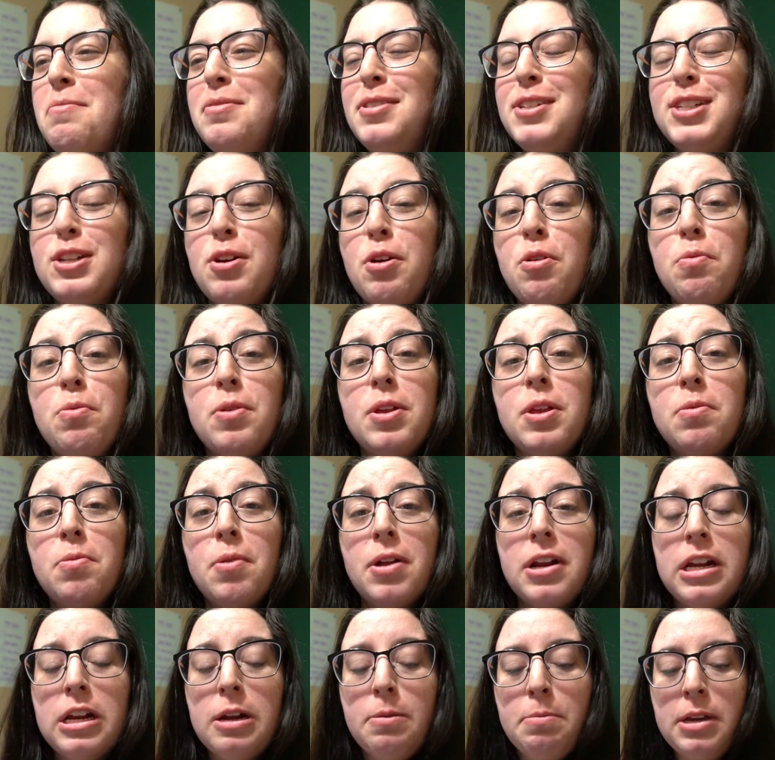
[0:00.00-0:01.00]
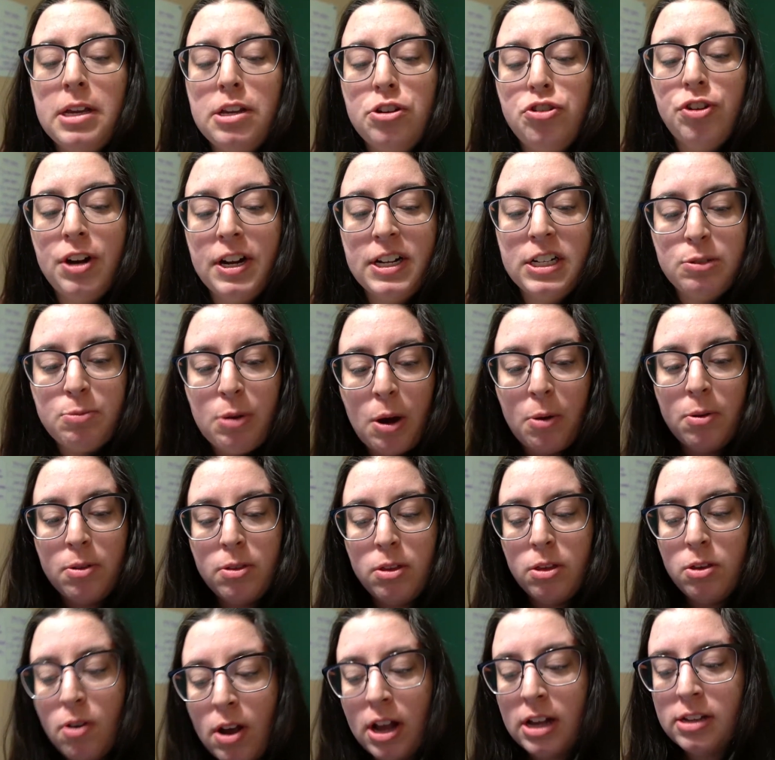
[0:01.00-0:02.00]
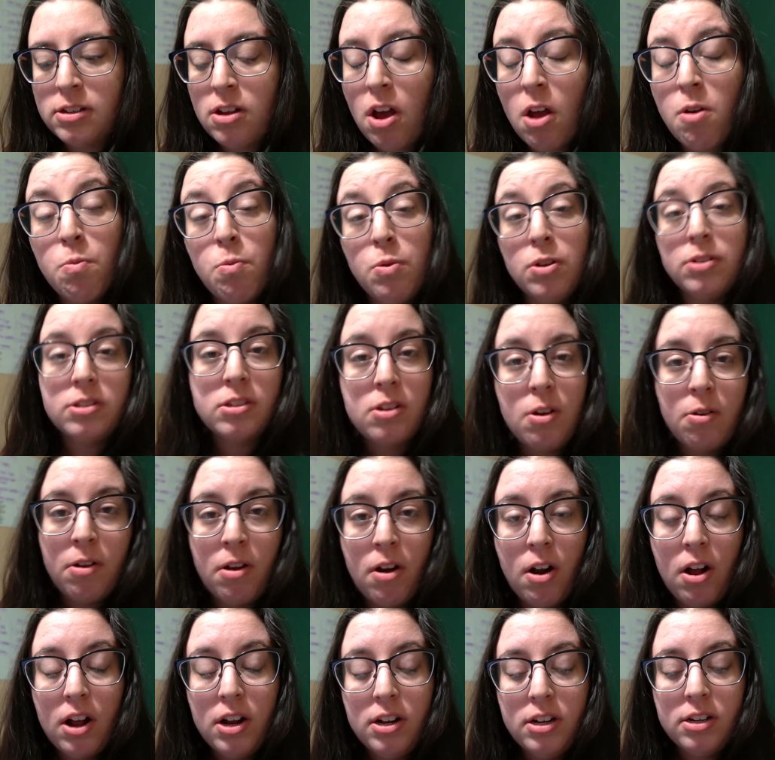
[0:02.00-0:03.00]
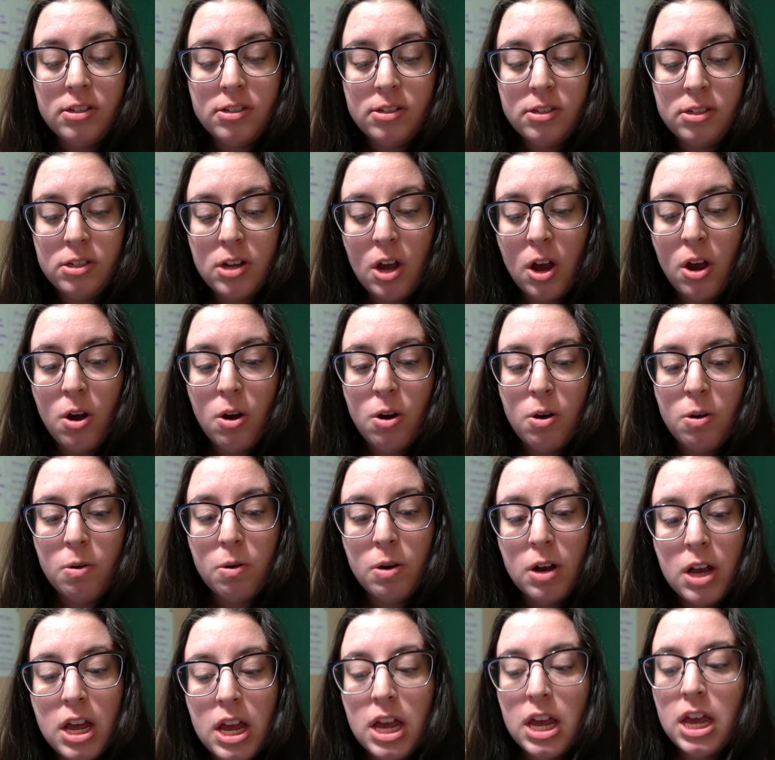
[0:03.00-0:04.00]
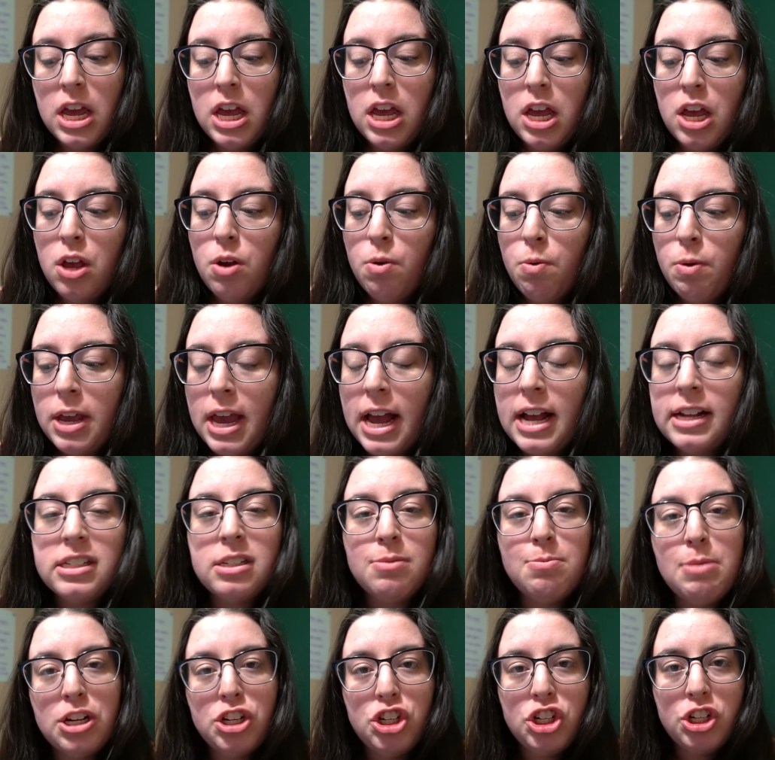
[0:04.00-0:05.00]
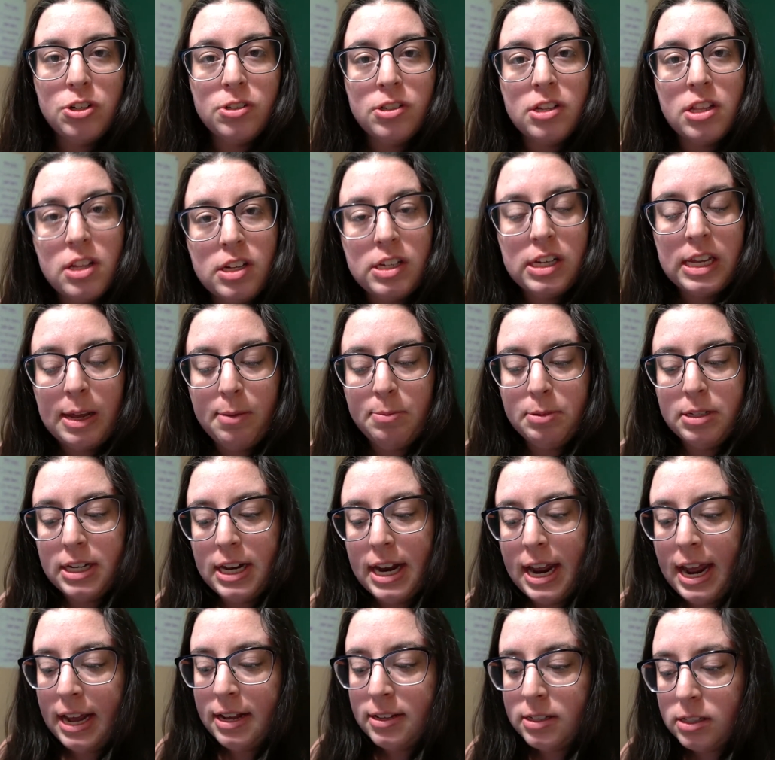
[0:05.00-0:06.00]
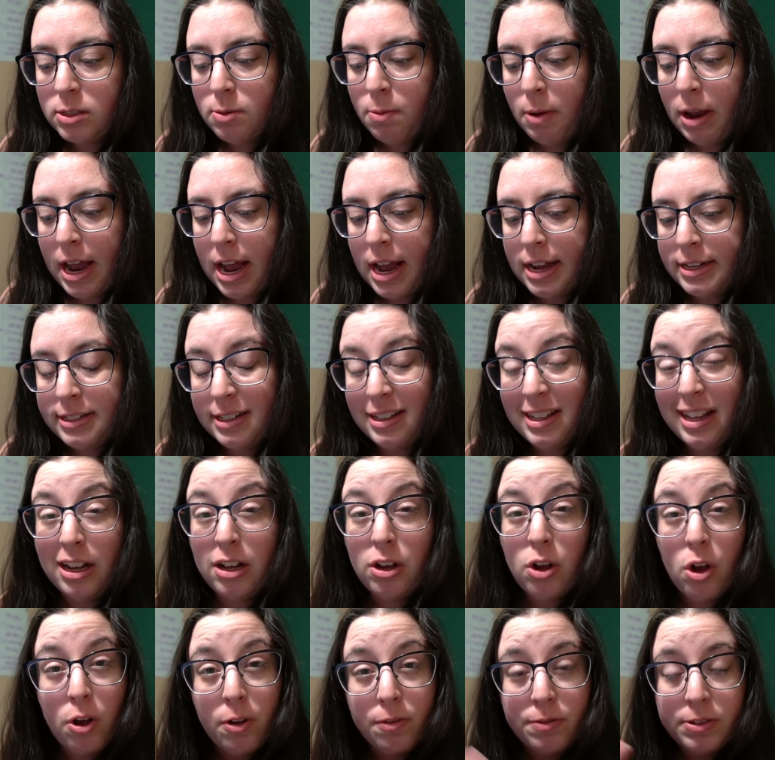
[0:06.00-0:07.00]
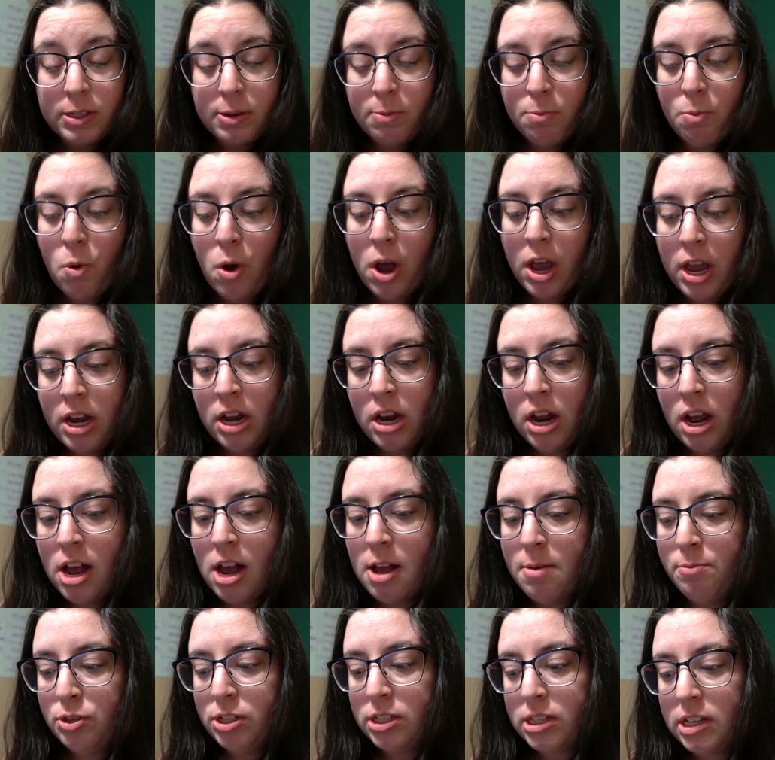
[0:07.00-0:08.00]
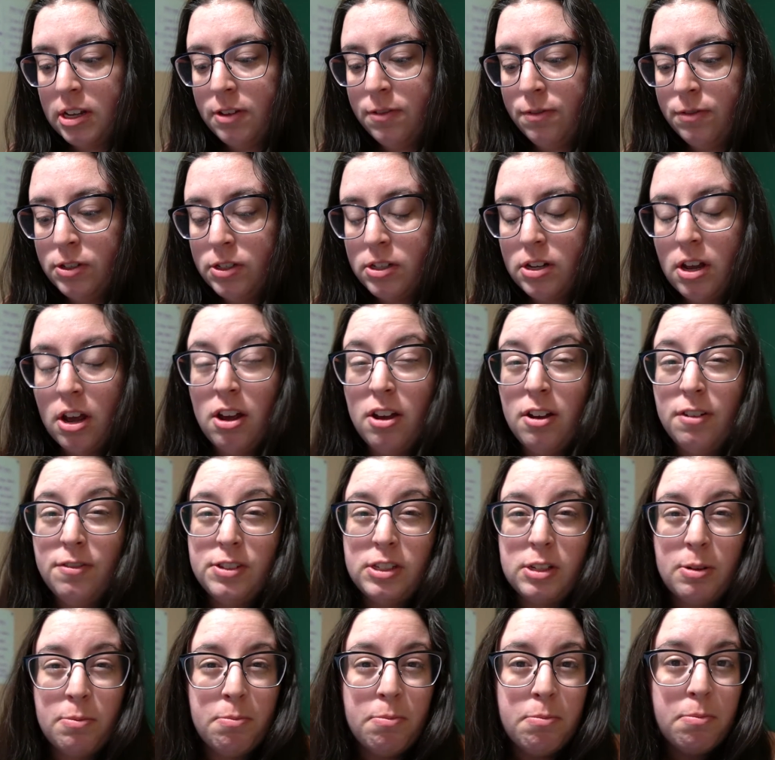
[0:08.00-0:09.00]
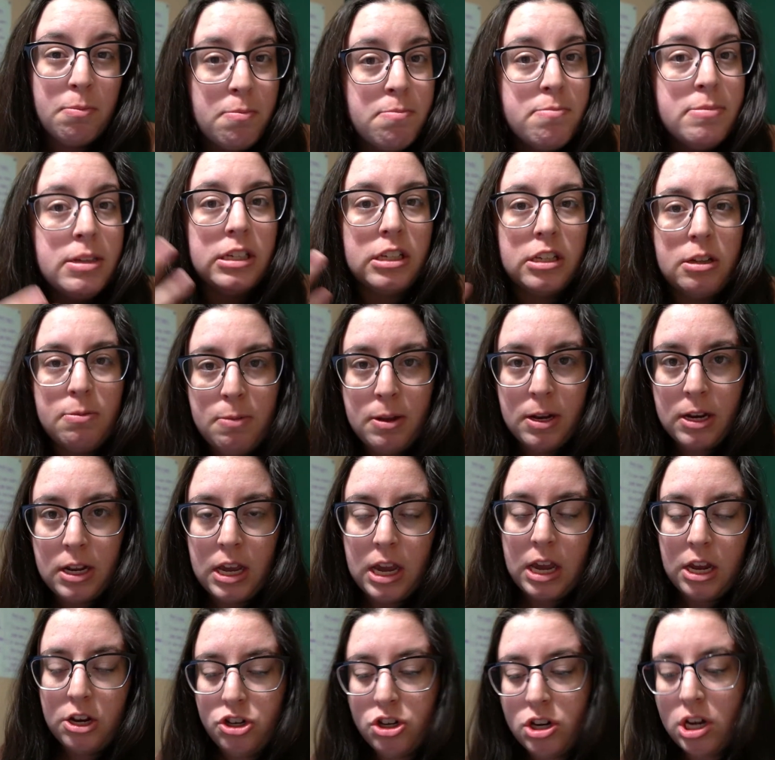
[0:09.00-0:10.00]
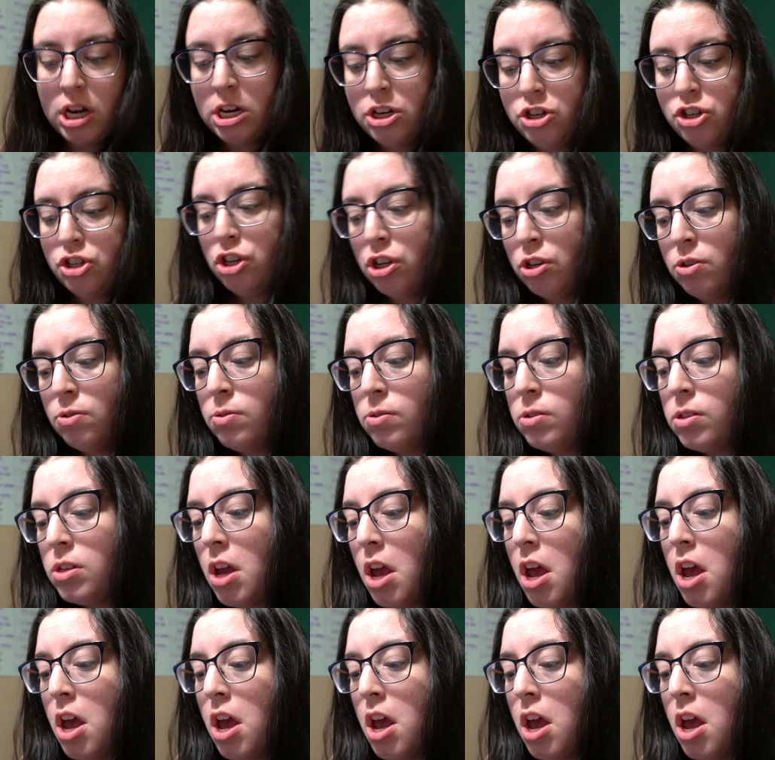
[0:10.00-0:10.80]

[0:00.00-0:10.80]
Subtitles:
So I really wanted to be transparent with you guys on what's going on. So we had some issues in the team today, so I had to let go of someone just because of some miscommunication issues.